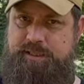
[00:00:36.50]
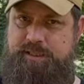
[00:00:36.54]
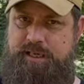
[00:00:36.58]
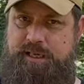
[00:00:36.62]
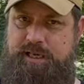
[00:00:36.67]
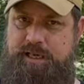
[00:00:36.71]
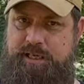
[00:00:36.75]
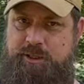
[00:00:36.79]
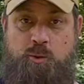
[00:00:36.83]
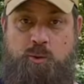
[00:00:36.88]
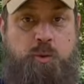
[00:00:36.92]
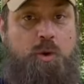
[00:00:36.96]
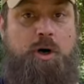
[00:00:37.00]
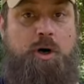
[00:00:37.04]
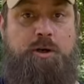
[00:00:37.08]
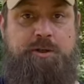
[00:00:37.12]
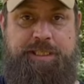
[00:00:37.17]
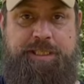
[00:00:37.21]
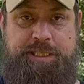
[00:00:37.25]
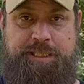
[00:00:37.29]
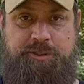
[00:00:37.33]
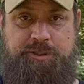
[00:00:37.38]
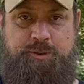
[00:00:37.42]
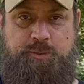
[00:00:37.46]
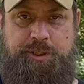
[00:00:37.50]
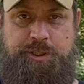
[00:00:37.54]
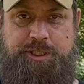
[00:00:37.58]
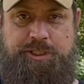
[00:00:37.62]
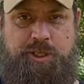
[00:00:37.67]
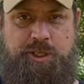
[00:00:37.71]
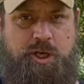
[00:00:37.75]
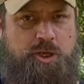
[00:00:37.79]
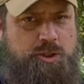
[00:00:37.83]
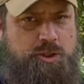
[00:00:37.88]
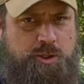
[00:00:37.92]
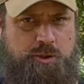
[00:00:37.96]
that, quality is written
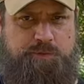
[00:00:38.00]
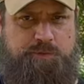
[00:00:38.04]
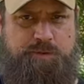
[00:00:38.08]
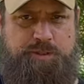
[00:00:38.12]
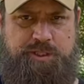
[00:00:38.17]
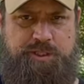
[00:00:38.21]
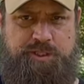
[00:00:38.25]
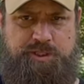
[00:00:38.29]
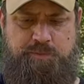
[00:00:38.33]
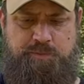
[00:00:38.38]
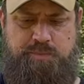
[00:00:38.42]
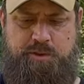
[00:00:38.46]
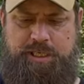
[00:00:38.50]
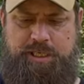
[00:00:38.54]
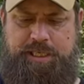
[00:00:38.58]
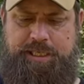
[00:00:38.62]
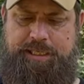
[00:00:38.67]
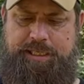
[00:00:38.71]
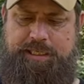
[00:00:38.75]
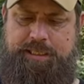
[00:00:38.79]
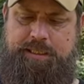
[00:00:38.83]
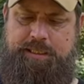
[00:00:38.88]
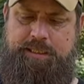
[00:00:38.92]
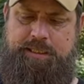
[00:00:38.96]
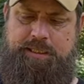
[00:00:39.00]
all over this blade.